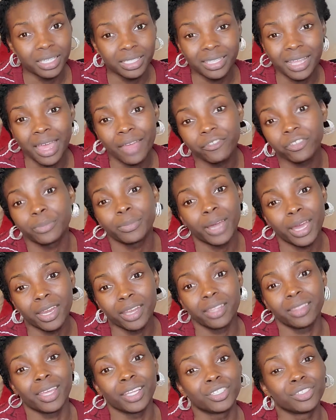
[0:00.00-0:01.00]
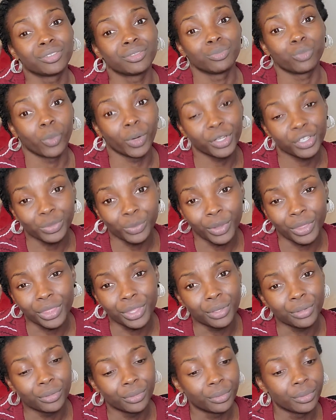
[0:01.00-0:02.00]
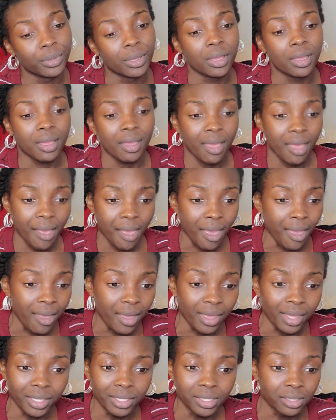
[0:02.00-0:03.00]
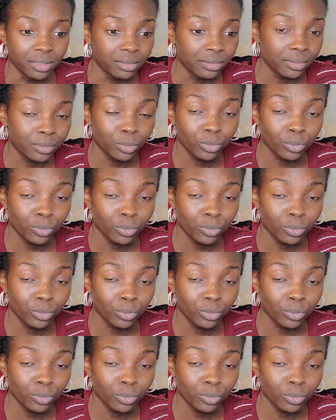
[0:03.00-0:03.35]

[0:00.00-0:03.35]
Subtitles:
it's everybody that works with you and